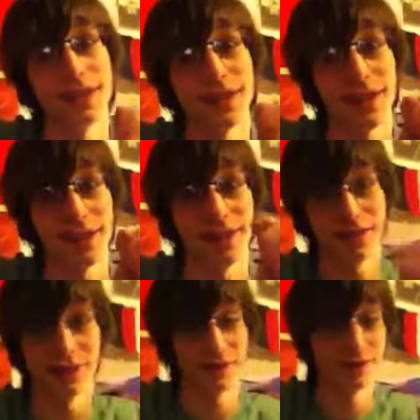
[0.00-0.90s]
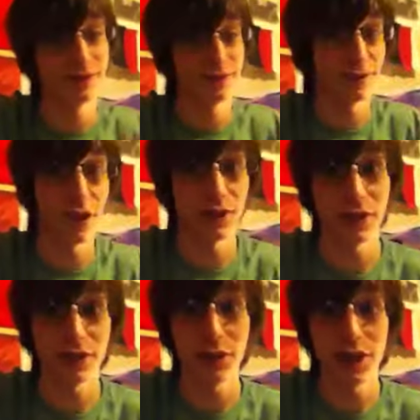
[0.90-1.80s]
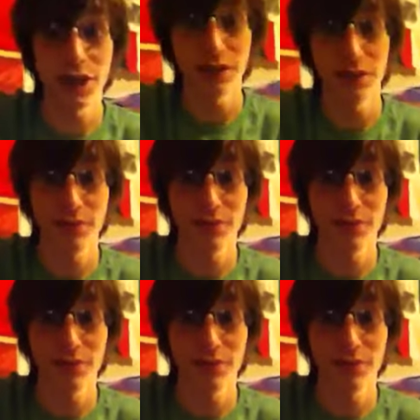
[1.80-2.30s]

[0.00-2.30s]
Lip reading: It's like concentration